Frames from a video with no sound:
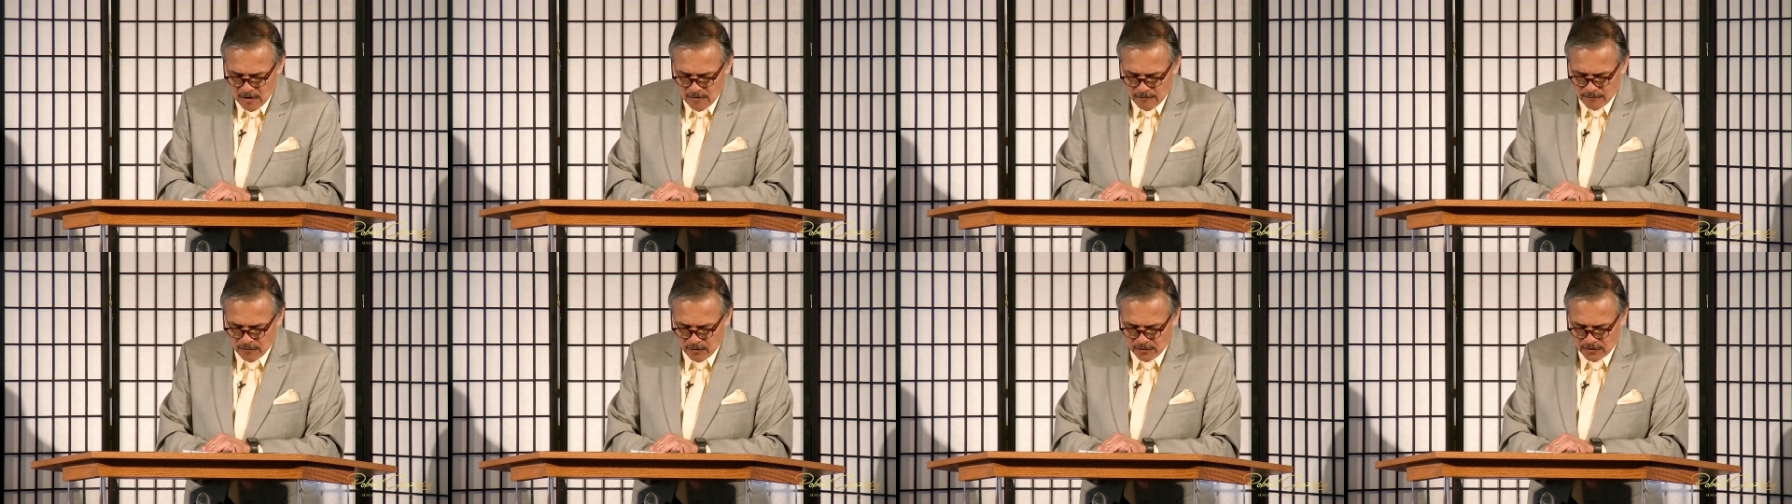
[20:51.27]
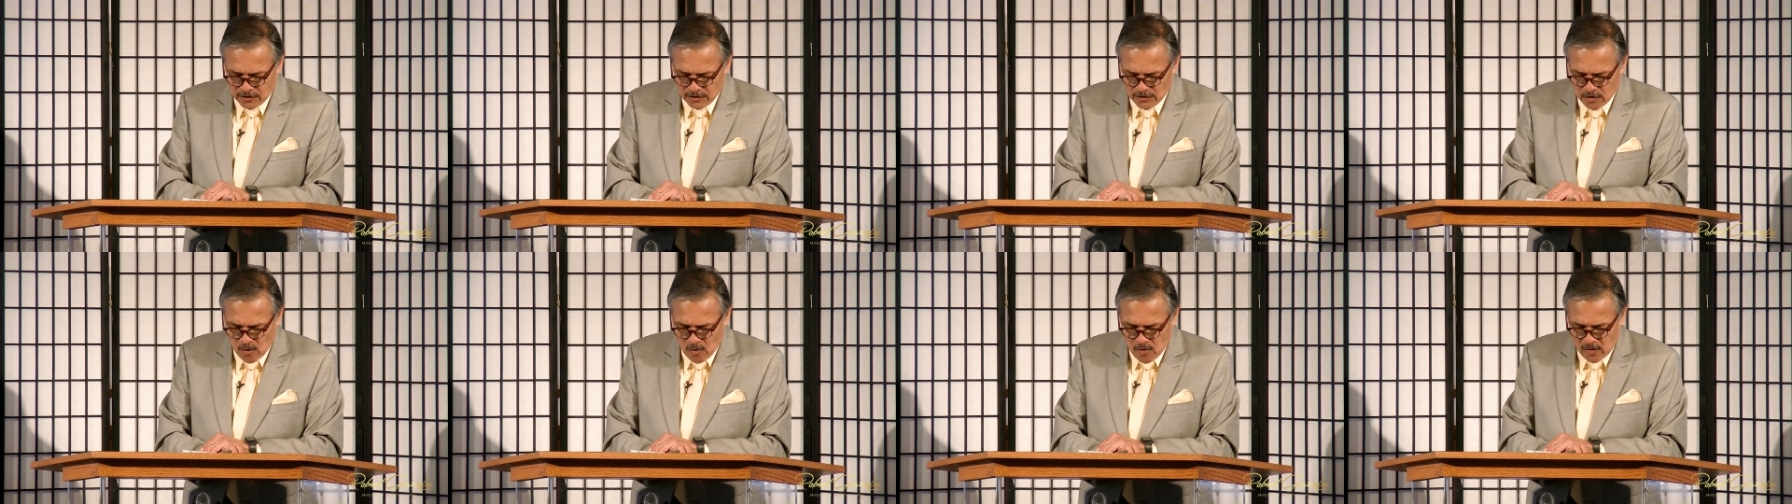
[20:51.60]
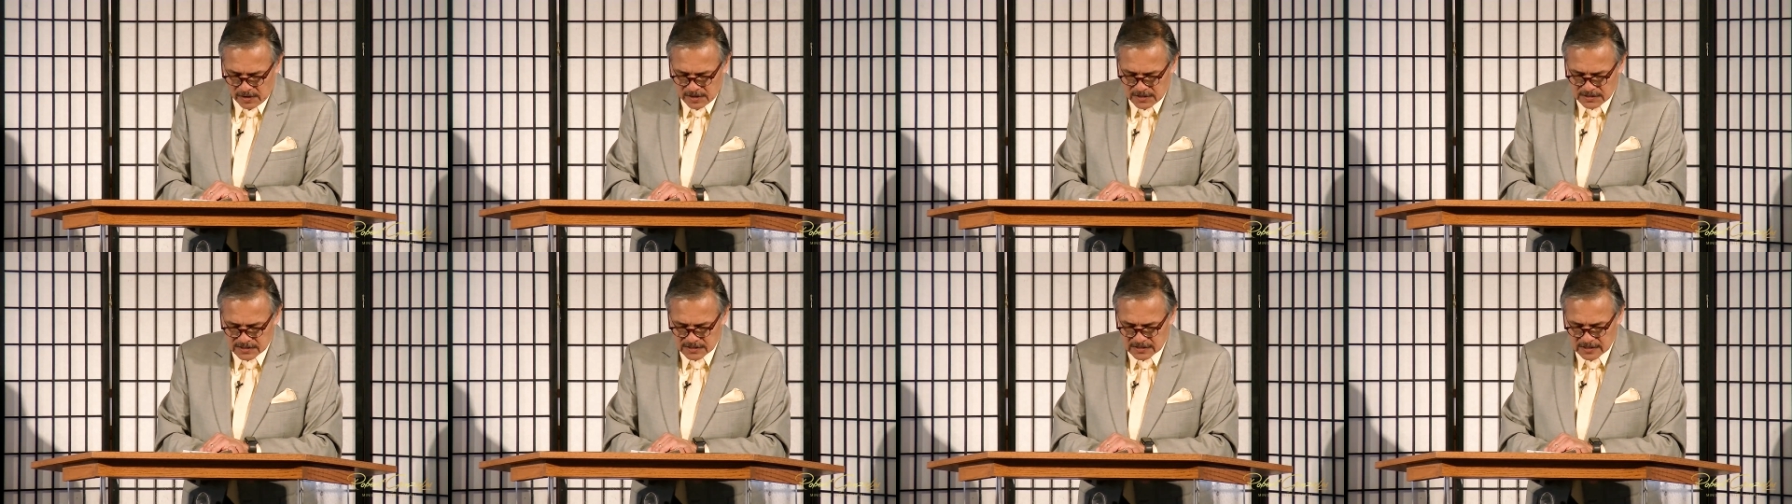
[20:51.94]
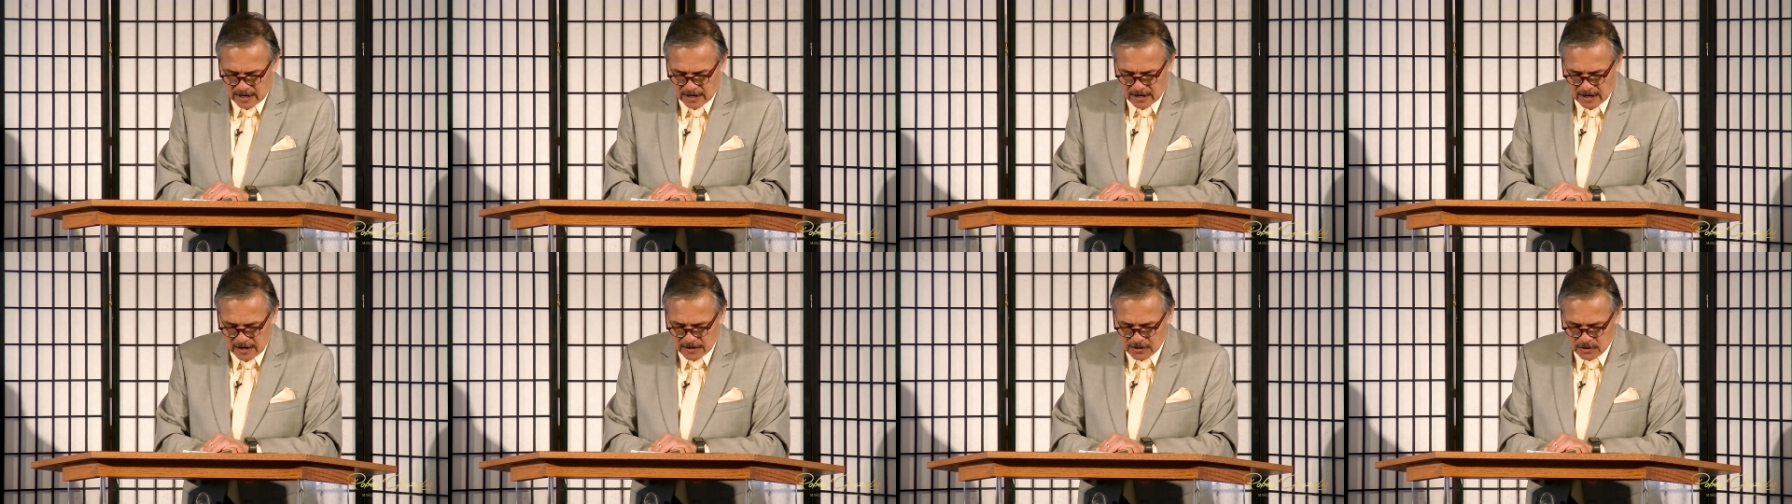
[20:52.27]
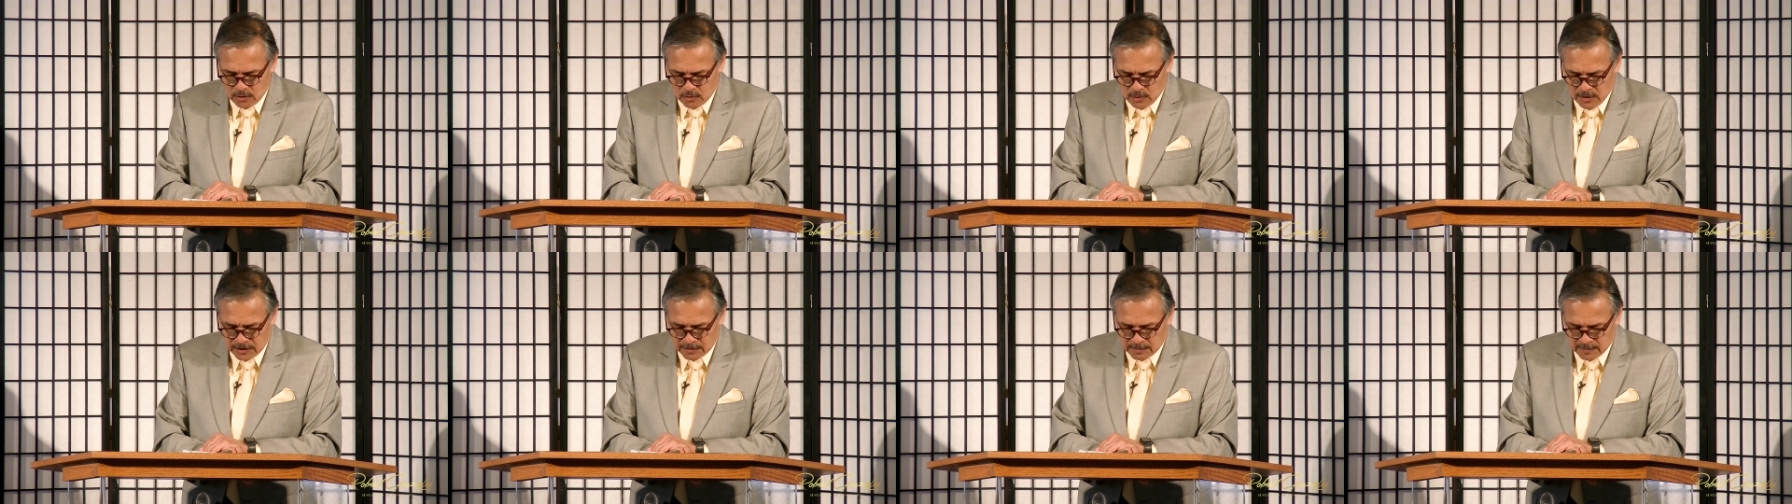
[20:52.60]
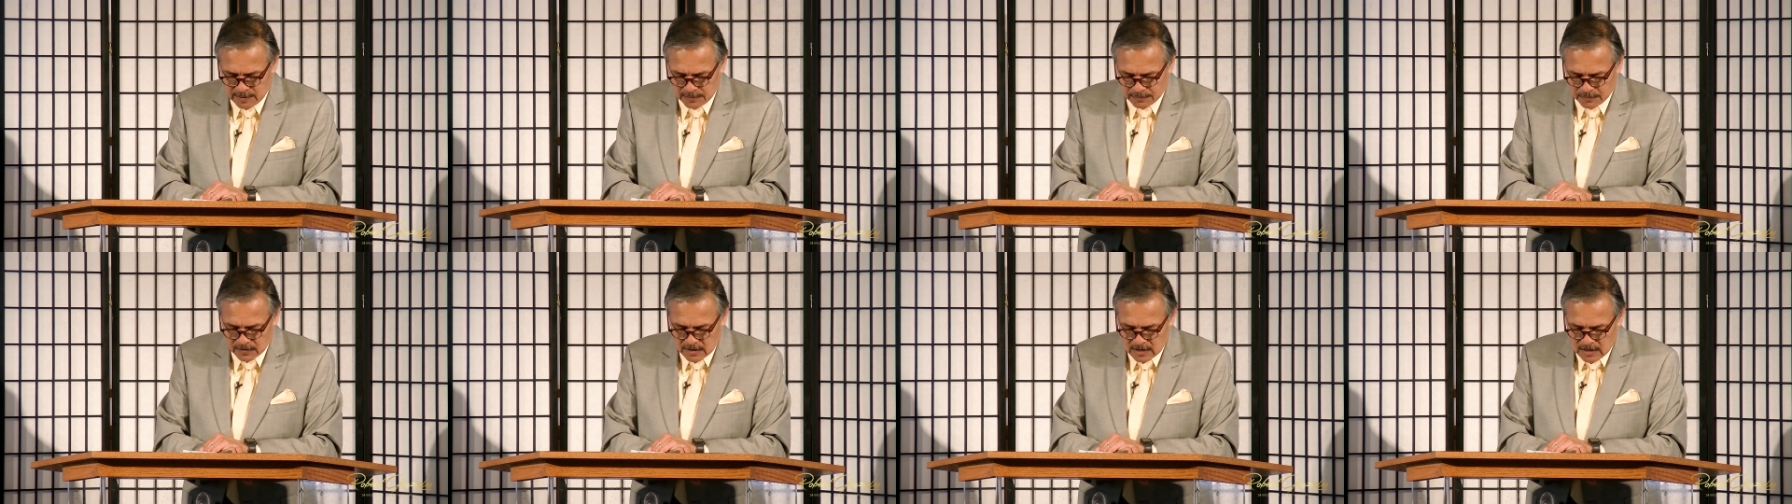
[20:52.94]
for the noise. Are you with
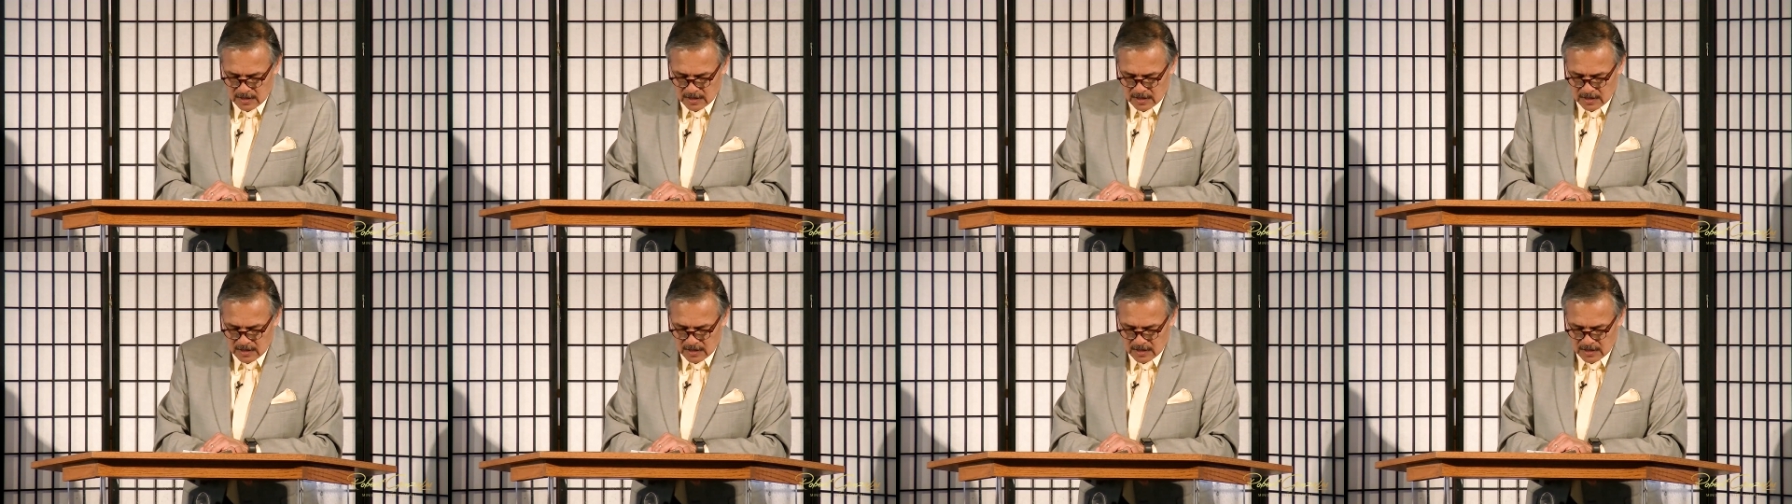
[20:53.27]
me?